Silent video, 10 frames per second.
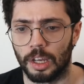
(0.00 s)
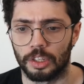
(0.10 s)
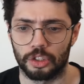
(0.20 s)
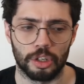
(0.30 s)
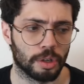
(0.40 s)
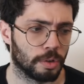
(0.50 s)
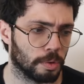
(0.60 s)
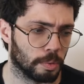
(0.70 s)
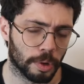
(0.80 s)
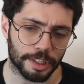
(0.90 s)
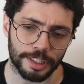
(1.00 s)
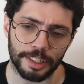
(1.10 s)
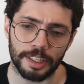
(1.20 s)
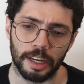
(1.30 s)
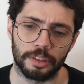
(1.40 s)
So what is the
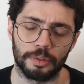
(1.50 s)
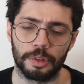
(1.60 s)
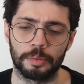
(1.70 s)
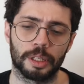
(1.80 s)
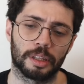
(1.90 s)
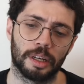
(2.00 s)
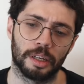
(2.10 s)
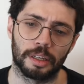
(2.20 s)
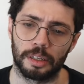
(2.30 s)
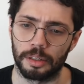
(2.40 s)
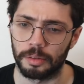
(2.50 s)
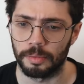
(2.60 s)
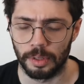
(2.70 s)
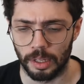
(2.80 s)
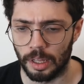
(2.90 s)
size of something like
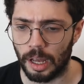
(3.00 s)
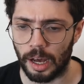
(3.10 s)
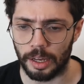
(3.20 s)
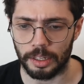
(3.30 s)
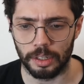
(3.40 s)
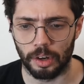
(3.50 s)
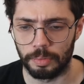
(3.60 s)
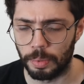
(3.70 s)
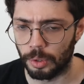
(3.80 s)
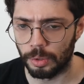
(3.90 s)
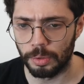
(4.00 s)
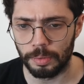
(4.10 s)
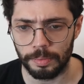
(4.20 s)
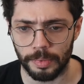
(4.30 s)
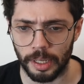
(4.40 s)
either of bool?